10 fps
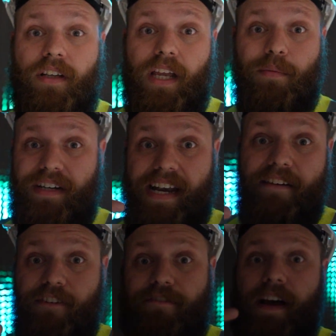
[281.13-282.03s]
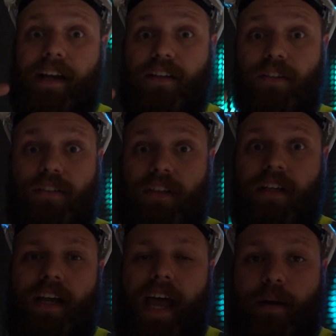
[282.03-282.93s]
it would never fail,
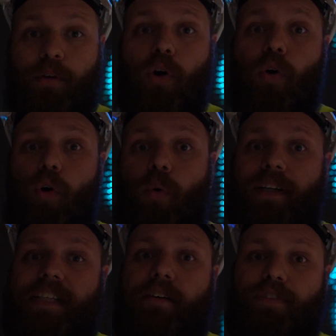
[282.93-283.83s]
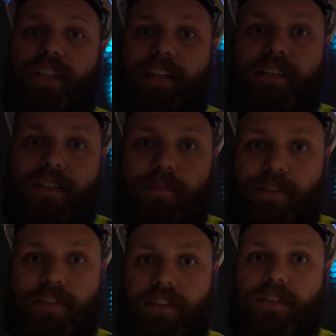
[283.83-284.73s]
and it would always have redundancy
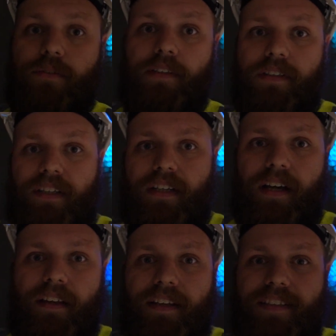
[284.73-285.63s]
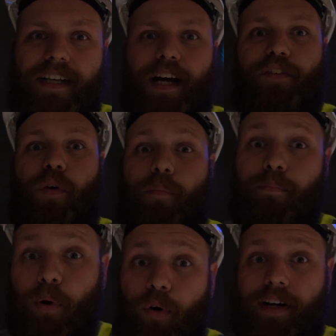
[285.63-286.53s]
built into it. These are the kind
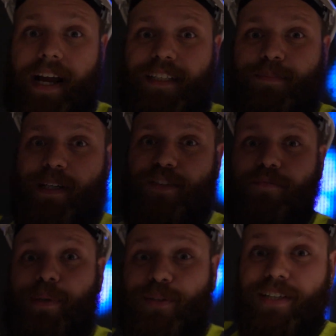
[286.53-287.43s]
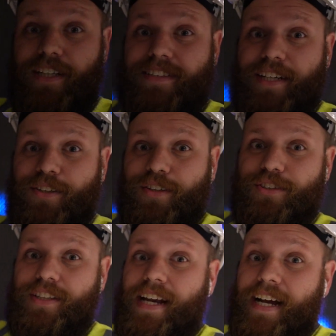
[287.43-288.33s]
of boring aspects of building a
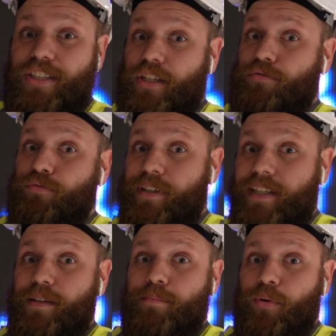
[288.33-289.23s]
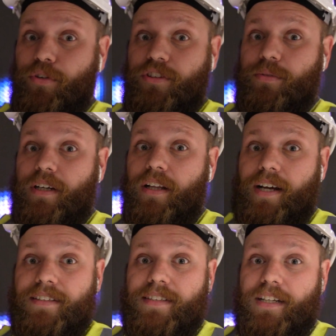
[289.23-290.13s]
technology that actually are really important to a
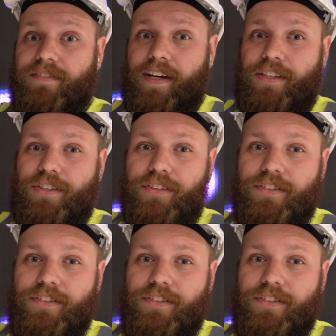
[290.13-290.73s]
client's satisfaction.